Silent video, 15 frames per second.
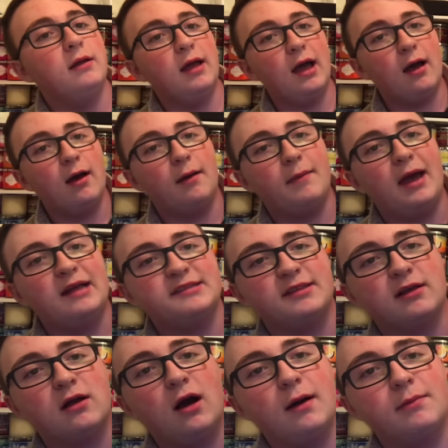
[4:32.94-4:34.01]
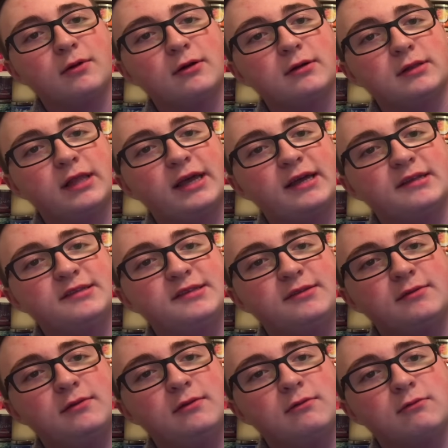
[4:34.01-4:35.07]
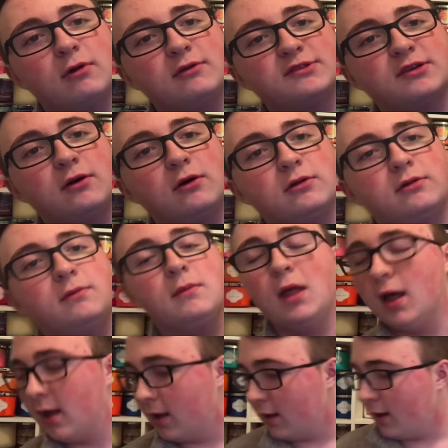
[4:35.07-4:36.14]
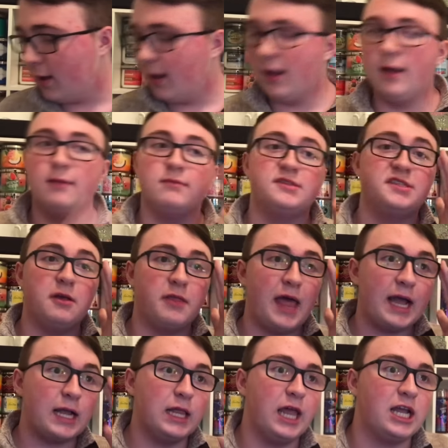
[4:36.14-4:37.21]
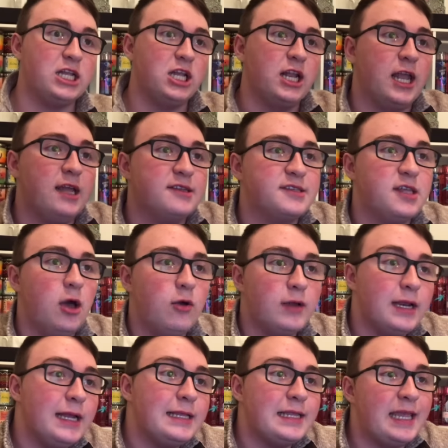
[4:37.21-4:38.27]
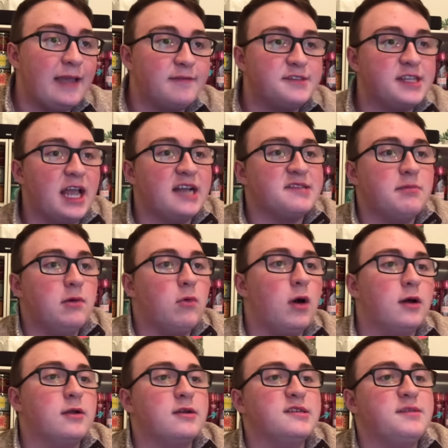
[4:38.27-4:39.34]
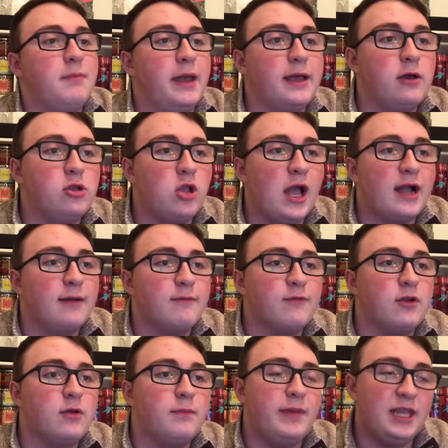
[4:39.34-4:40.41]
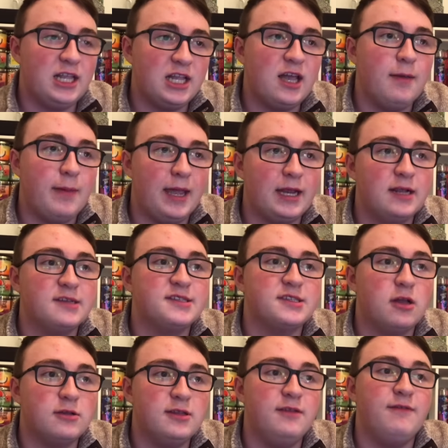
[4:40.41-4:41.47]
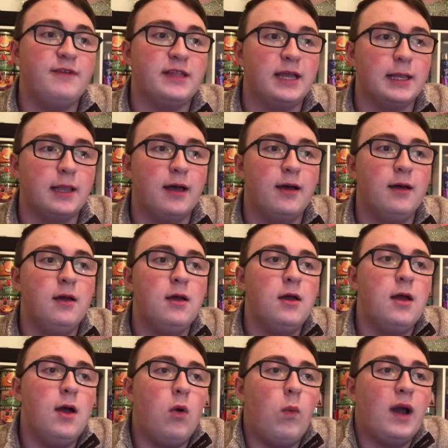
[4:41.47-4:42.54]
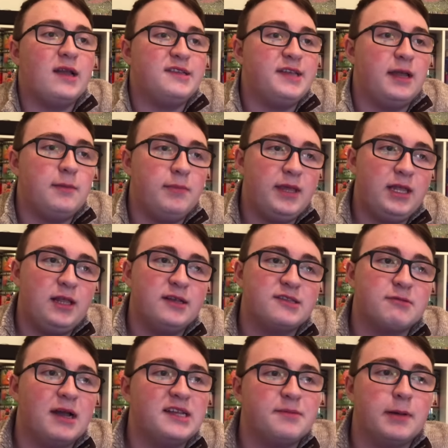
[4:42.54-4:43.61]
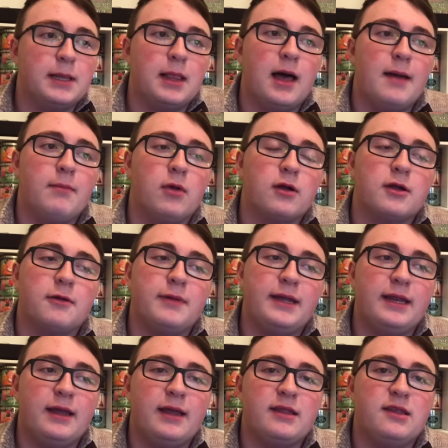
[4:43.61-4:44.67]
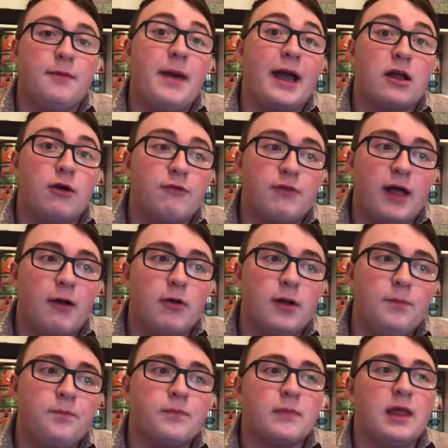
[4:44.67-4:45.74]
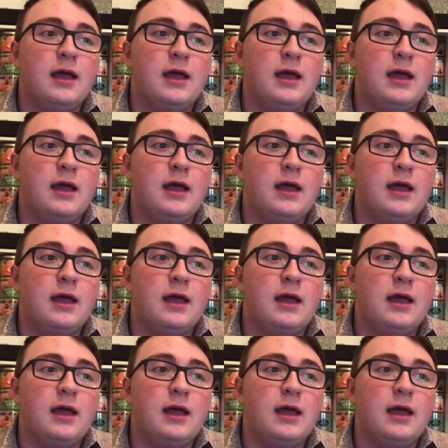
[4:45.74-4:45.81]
Has the copper lids, rose gold. So that collection is Coconut Leaves, Jasmine Waters, Mango Dragon Fruit, Beach Cabana, Salted Vanilla, White Sand Beaches, Raspberry Lime, Margarita, and Tobacco Flower.